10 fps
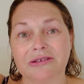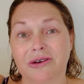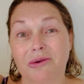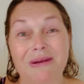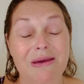
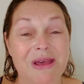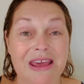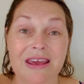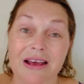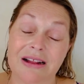Or
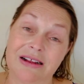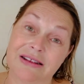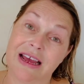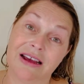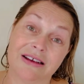maybe
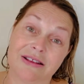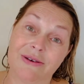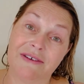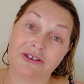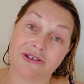like they'll
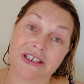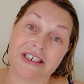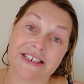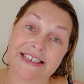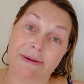have toasted
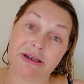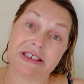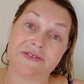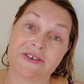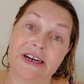cheese
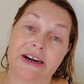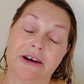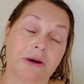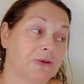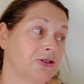sandwiches for dinner.
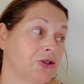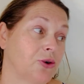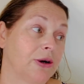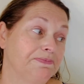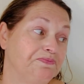I'm not
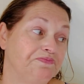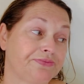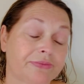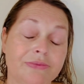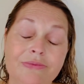sure.
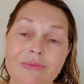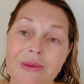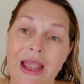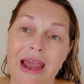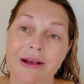
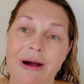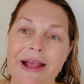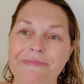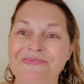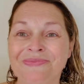
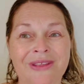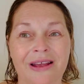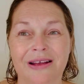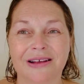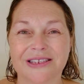Anyway,
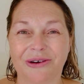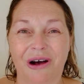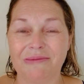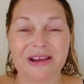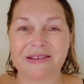so
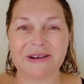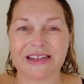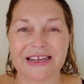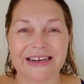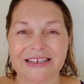I'm meant to be
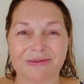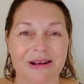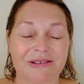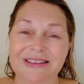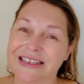cleaning as
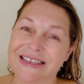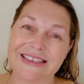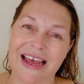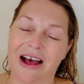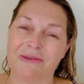well. This is
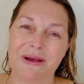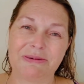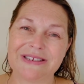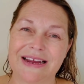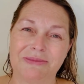how people
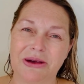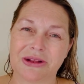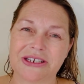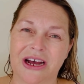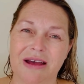say to me all the
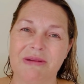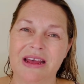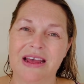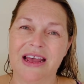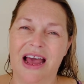time,
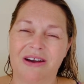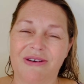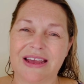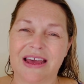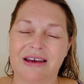how do
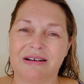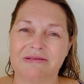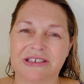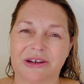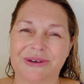I get
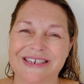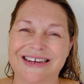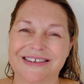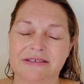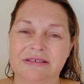sewing
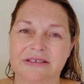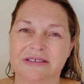done?